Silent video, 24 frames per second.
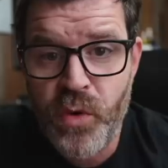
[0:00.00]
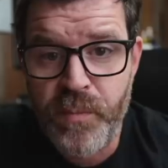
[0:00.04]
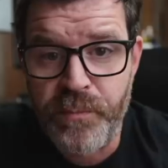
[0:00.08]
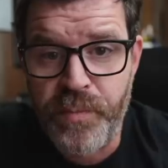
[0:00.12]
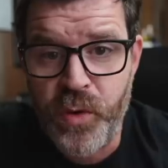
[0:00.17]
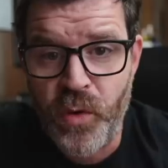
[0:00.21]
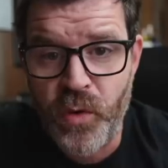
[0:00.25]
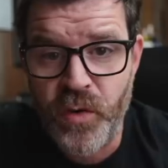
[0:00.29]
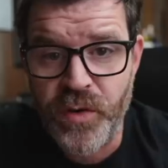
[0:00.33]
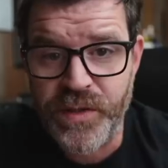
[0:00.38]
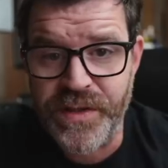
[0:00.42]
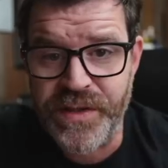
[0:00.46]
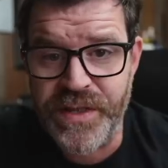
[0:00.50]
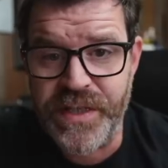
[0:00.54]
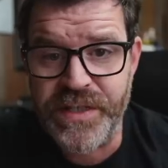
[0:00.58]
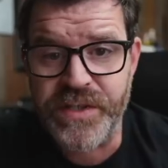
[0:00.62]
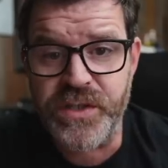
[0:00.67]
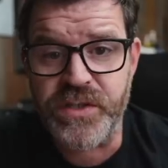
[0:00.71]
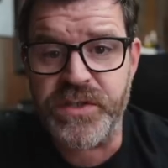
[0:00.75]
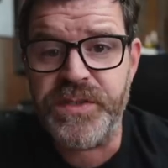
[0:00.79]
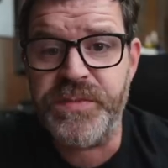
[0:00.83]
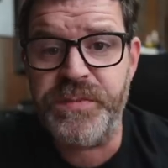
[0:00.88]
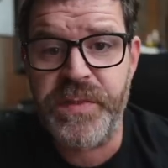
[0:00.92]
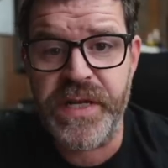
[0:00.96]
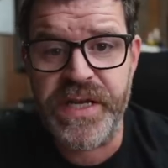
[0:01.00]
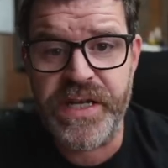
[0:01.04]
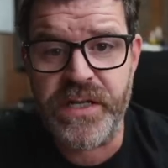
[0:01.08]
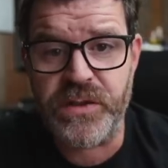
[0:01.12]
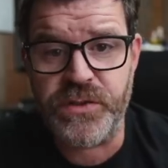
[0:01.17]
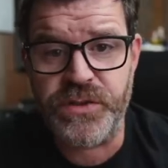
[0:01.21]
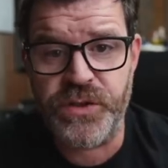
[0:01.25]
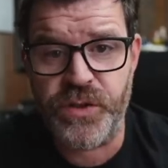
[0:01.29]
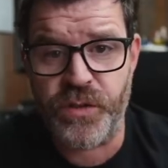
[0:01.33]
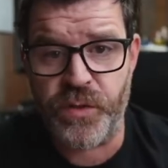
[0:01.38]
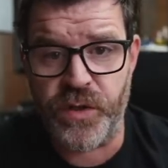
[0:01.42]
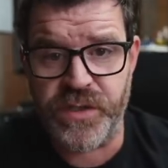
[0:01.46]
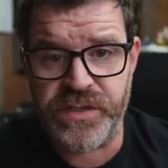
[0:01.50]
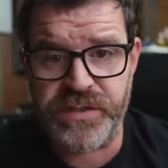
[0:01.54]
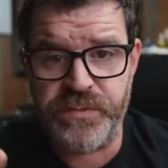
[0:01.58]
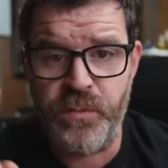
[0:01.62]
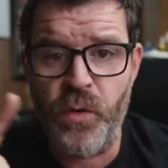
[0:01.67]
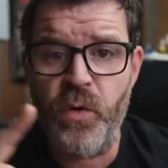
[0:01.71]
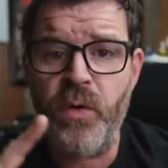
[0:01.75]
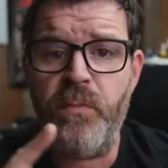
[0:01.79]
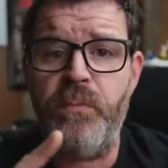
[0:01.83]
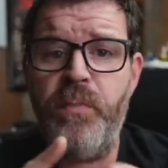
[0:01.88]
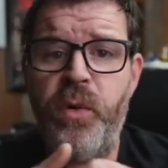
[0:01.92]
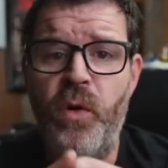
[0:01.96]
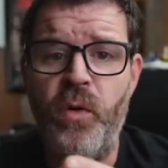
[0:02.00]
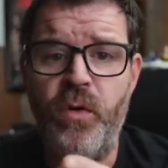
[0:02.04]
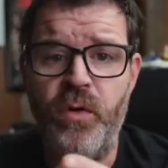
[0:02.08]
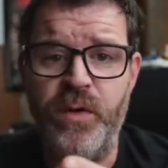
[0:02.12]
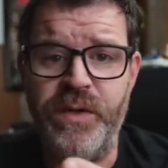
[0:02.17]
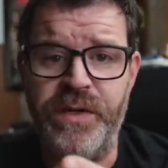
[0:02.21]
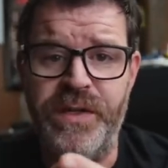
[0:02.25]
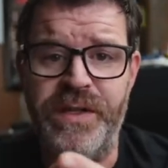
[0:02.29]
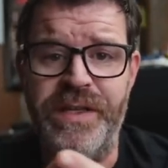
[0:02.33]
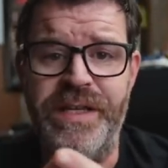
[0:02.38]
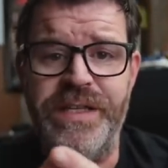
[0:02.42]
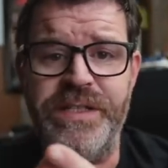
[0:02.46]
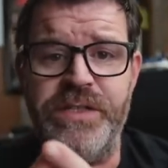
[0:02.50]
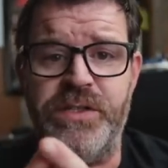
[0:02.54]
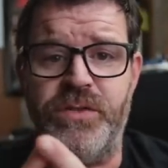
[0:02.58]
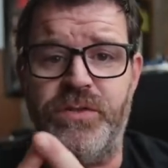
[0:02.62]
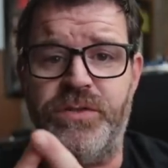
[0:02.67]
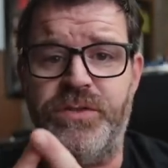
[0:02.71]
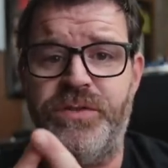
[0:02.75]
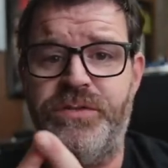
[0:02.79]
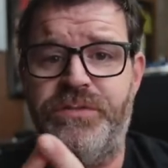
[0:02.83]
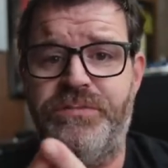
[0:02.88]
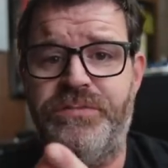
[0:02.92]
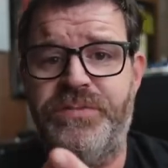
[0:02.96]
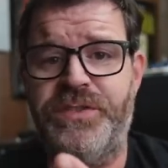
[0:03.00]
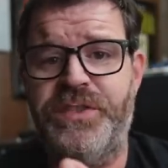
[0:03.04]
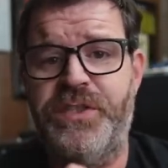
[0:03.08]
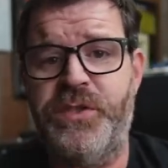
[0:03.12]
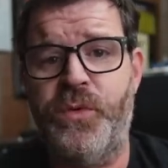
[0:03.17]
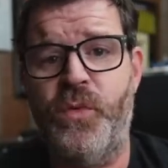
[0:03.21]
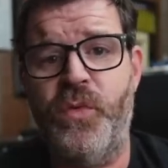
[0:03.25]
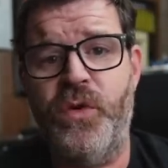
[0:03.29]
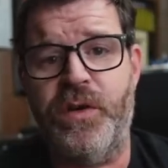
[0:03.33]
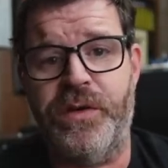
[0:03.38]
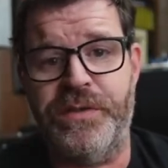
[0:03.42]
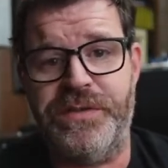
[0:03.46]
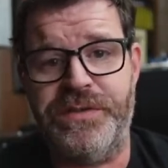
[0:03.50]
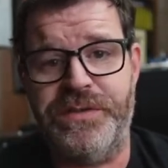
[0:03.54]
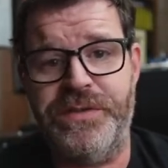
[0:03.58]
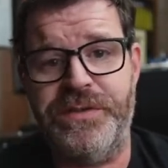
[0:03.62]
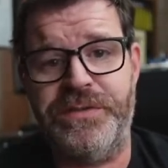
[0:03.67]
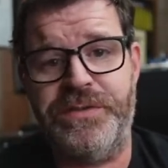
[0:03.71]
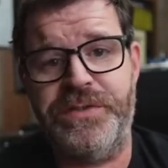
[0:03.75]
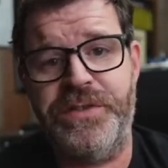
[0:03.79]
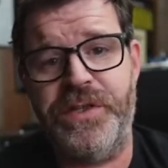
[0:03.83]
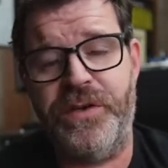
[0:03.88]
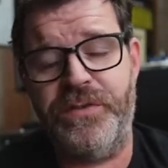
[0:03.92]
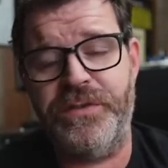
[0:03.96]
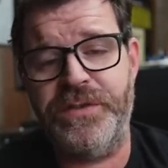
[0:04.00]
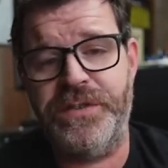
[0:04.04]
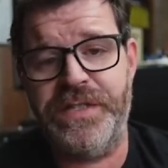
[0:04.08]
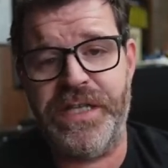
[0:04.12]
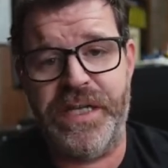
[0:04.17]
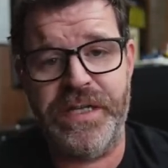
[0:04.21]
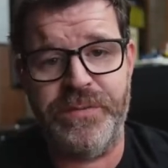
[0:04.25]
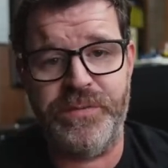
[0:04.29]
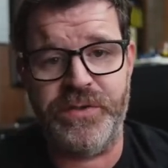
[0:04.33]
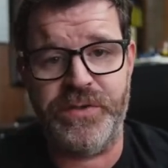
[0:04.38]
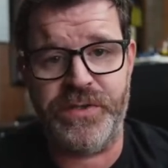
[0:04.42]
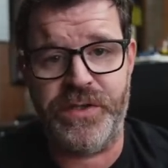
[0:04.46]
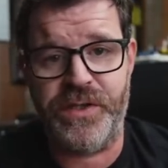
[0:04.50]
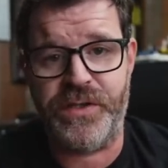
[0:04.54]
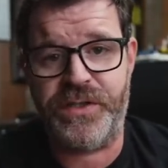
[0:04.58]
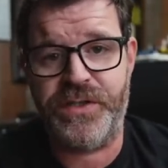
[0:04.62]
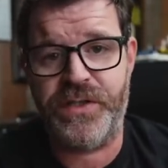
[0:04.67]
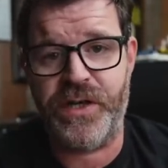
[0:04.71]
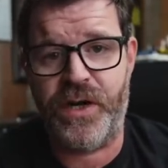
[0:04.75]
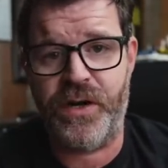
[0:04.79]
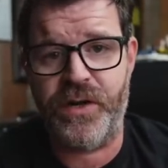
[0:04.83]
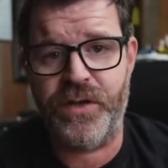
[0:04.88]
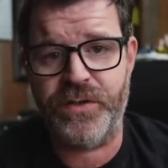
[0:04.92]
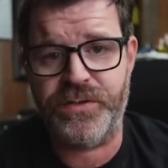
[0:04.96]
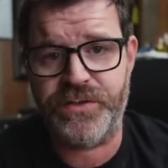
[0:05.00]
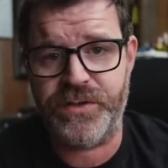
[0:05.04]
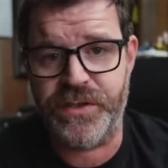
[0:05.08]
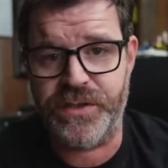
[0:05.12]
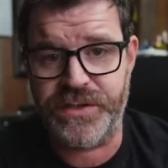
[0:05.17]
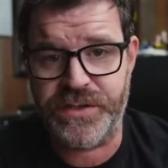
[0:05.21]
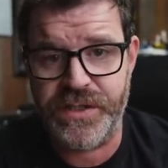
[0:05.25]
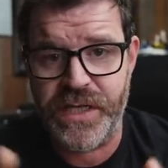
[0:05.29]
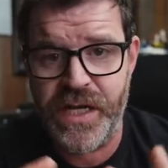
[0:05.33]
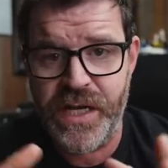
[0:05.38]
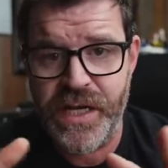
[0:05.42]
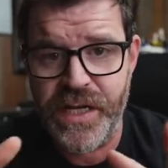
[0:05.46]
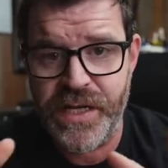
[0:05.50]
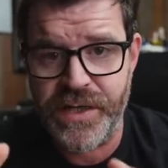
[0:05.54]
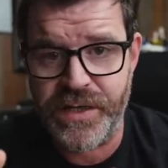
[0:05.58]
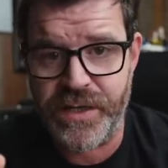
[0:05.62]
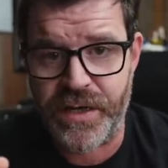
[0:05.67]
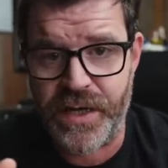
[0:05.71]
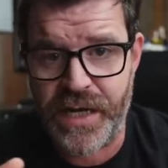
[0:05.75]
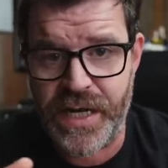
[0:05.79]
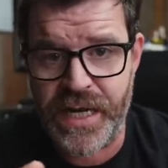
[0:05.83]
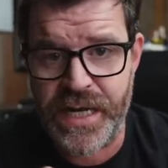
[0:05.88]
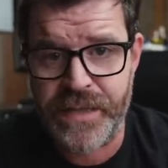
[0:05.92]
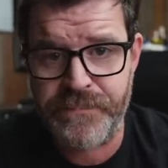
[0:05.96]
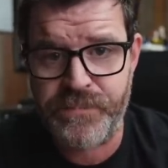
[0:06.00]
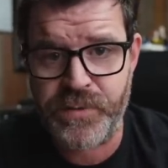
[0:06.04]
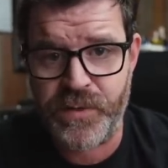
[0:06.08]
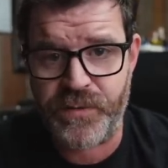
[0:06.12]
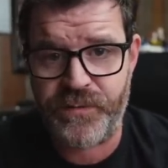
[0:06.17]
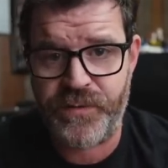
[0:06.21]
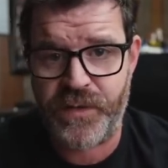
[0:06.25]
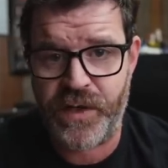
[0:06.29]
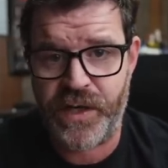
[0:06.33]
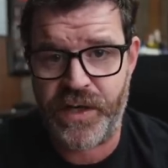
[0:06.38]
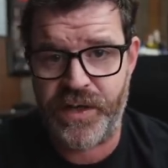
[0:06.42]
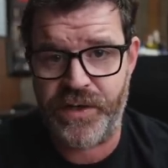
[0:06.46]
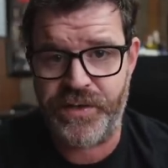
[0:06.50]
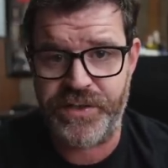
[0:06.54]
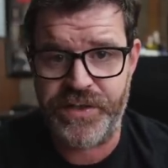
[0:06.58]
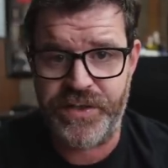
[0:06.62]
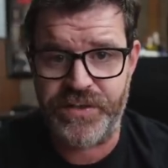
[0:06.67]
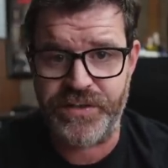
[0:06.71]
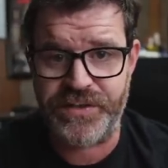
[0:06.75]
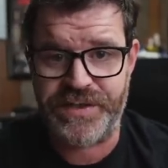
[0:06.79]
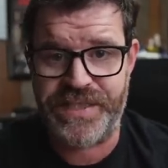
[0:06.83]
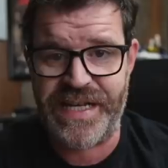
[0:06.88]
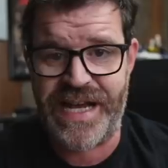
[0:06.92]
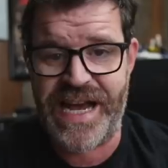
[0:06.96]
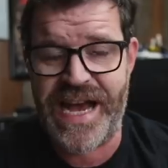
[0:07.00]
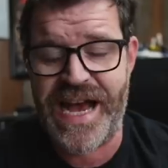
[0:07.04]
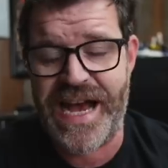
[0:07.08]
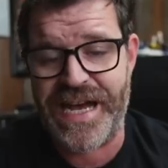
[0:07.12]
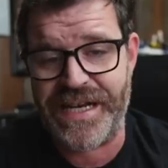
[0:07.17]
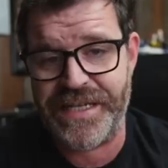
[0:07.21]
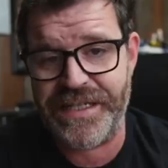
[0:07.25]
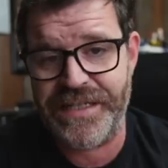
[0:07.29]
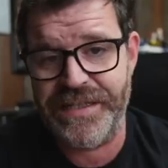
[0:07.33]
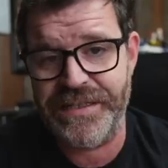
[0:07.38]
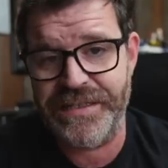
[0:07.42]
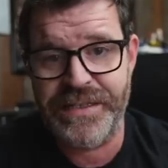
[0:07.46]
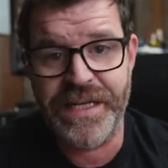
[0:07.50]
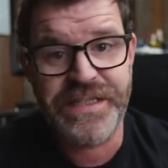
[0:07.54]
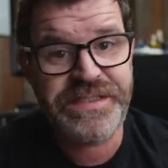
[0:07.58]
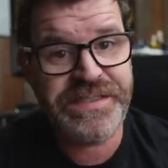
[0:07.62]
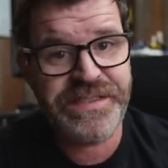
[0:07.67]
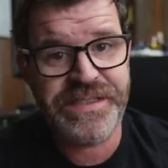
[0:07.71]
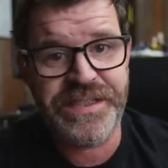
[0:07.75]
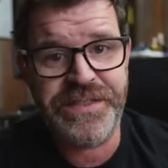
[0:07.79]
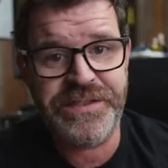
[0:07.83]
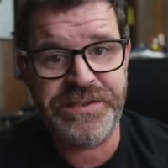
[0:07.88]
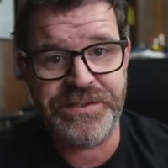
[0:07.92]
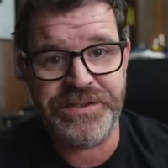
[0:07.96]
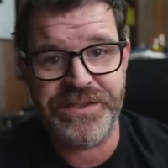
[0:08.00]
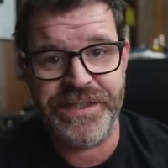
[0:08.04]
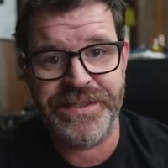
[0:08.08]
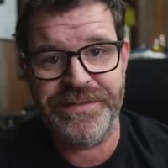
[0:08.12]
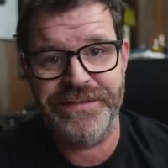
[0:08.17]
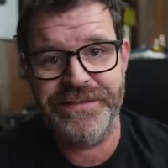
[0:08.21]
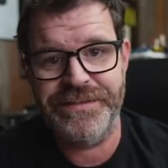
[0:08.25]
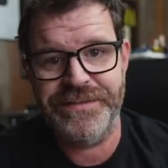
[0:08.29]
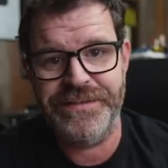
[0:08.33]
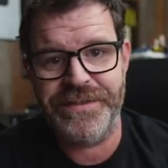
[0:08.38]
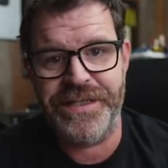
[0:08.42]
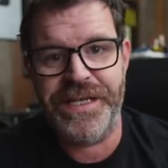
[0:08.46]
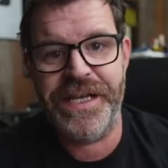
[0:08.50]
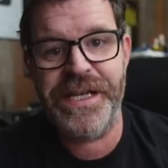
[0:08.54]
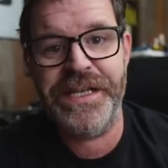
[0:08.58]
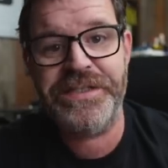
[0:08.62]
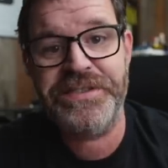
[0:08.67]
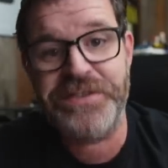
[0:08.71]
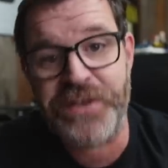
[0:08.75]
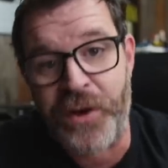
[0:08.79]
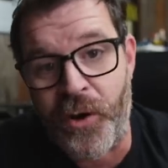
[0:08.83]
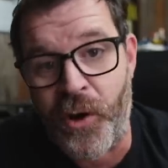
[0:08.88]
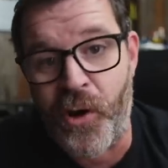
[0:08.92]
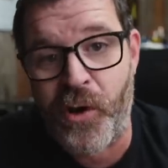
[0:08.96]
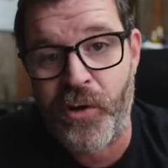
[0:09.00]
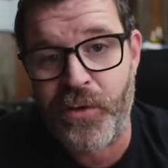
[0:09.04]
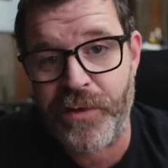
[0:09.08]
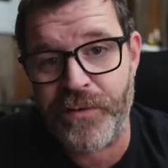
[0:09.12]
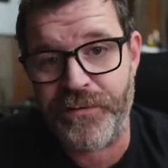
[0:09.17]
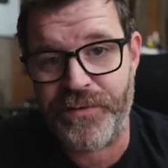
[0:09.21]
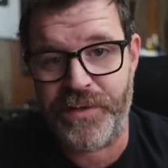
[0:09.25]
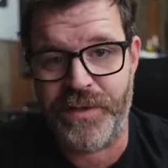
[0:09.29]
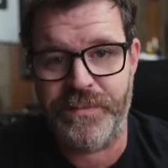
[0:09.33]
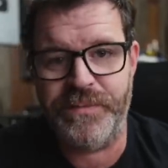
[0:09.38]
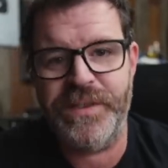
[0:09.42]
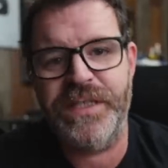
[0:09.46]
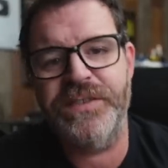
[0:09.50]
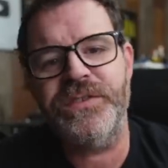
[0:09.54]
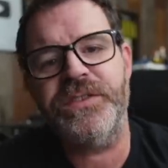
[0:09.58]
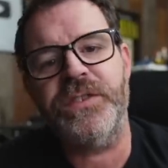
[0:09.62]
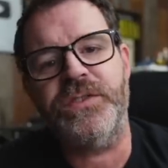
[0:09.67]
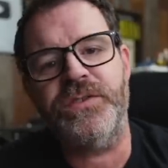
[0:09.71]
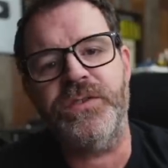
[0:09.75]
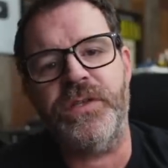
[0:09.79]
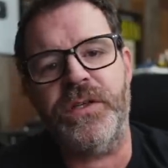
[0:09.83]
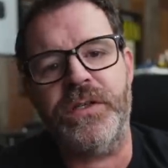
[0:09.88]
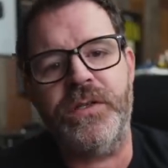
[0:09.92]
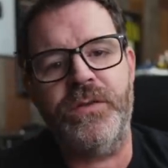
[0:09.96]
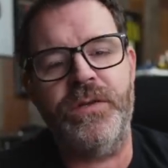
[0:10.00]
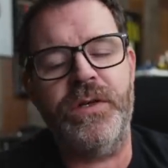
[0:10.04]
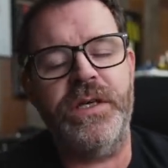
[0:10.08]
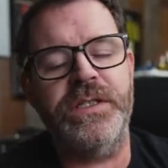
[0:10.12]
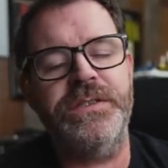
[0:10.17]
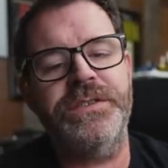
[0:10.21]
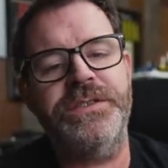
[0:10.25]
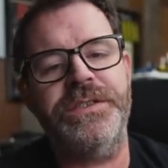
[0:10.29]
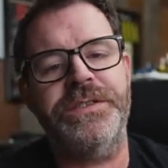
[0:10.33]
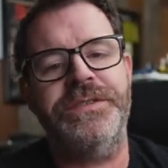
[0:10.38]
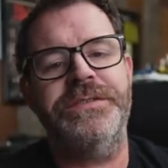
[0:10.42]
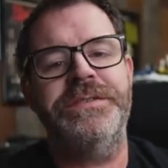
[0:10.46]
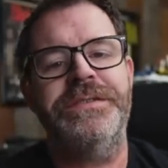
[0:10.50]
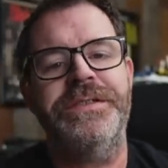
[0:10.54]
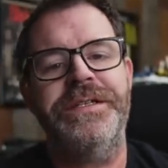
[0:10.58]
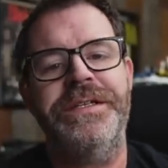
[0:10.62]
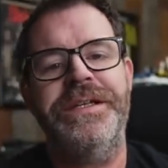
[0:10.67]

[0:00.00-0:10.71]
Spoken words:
important than your speaker choice, more important than your source, your turntable, your cartridge, your amplifier, your DAC, it's synergy. It's all of them. That was a trick question.